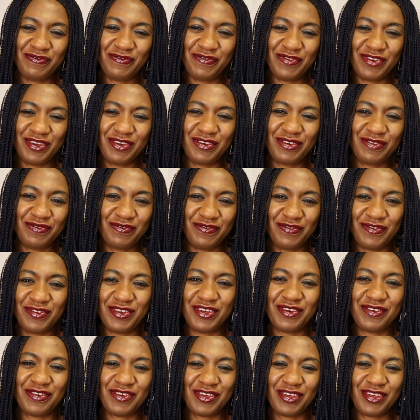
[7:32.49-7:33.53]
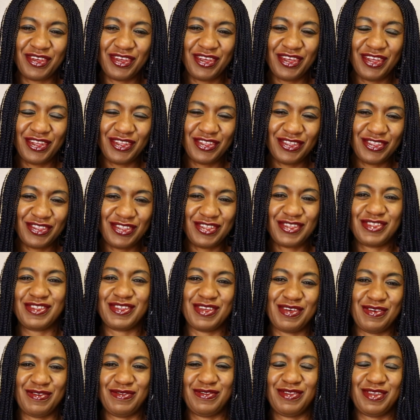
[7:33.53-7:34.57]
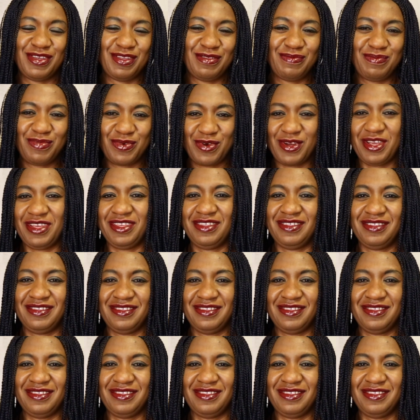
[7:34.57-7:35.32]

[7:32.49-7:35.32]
very discounted price.